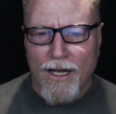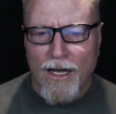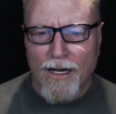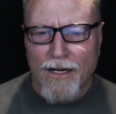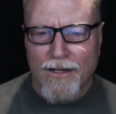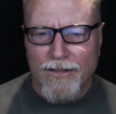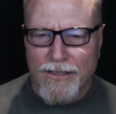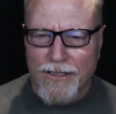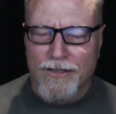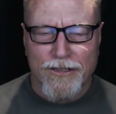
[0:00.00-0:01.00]
and
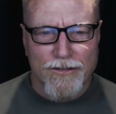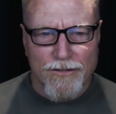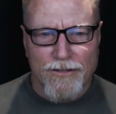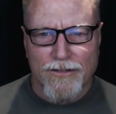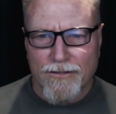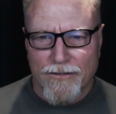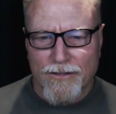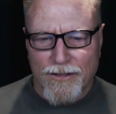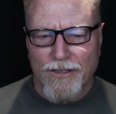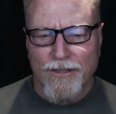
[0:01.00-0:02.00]

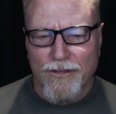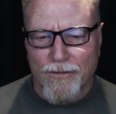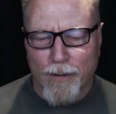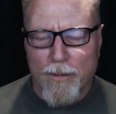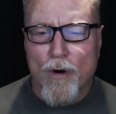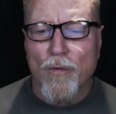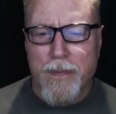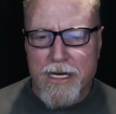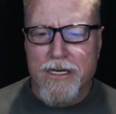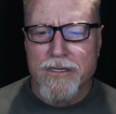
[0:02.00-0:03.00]
to promote
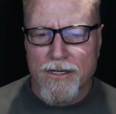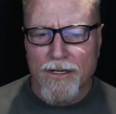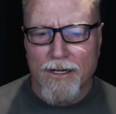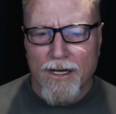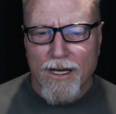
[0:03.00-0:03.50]
peace and